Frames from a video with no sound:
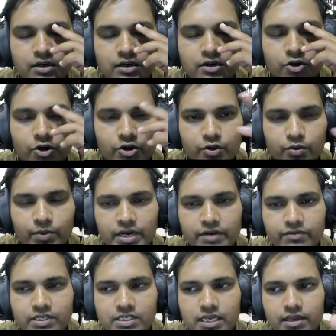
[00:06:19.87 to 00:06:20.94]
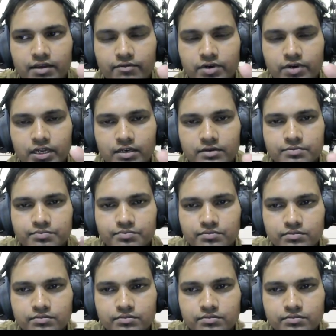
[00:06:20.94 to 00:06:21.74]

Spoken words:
document which I have done